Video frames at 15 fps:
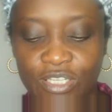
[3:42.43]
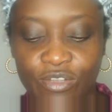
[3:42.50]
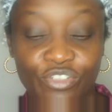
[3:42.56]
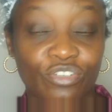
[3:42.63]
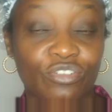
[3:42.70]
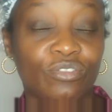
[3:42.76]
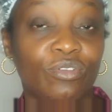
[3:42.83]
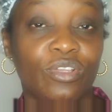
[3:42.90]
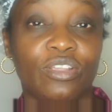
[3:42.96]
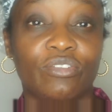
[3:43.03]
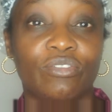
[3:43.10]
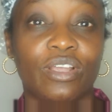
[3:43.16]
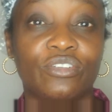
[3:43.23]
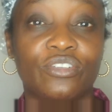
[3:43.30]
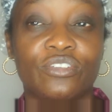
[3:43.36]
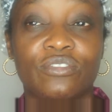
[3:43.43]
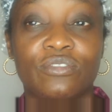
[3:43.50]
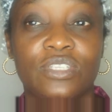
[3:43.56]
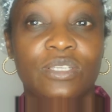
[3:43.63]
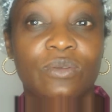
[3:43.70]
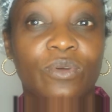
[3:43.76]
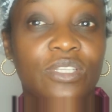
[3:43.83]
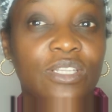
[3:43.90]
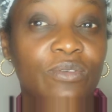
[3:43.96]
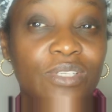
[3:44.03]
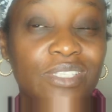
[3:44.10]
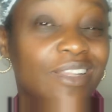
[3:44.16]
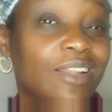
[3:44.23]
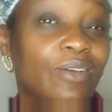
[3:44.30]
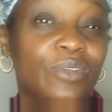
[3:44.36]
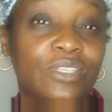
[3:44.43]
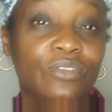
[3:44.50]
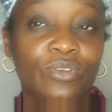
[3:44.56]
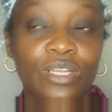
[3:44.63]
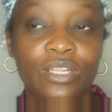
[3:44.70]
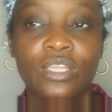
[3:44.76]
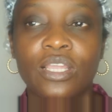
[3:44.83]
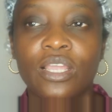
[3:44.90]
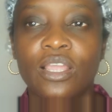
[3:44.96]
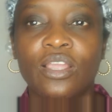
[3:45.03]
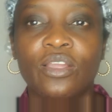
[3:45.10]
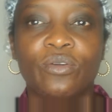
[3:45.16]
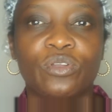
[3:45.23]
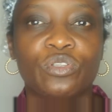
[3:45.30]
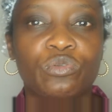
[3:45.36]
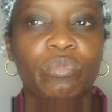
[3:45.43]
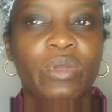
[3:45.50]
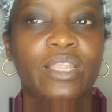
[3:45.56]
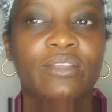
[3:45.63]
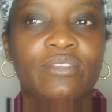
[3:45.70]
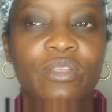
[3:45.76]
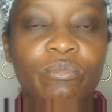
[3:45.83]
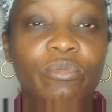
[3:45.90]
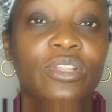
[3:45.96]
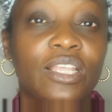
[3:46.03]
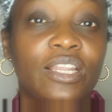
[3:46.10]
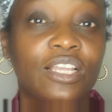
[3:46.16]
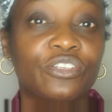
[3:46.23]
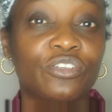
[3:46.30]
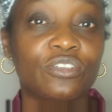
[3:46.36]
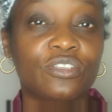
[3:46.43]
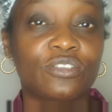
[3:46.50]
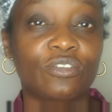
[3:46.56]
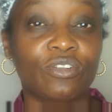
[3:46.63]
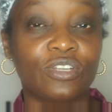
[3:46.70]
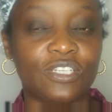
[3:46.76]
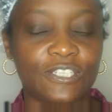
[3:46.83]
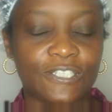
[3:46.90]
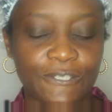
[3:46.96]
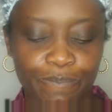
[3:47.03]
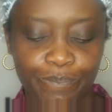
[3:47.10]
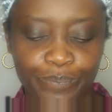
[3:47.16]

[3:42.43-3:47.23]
I was just looking around just to see what there was, and I wasn't really going to buy anything. But then I just saw this,